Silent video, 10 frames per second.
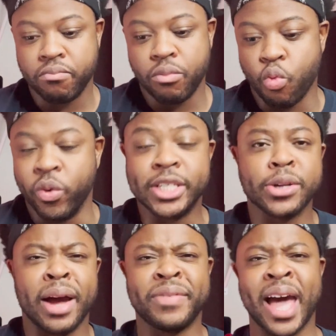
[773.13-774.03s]
we still
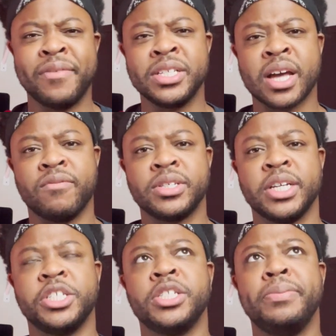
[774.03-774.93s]
have to have these
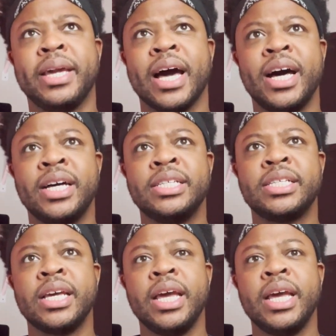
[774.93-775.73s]
conversations, because,